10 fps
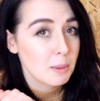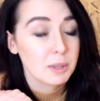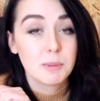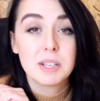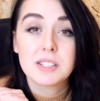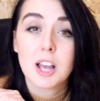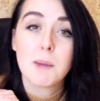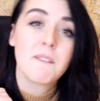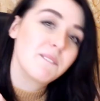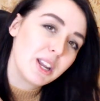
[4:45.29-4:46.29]
But in the
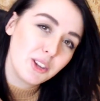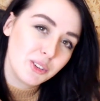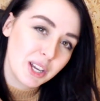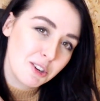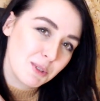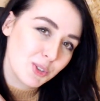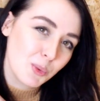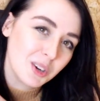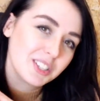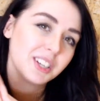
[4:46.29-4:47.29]
meantime, thank you very much for
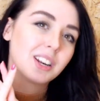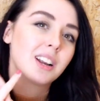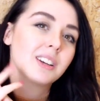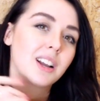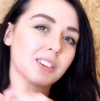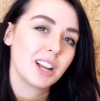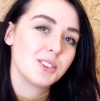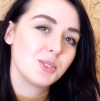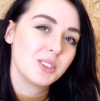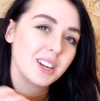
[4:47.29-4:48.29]
watching, and I'll
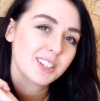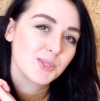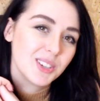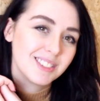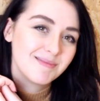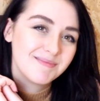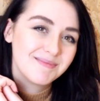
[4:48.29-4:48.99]
catch you in the next one.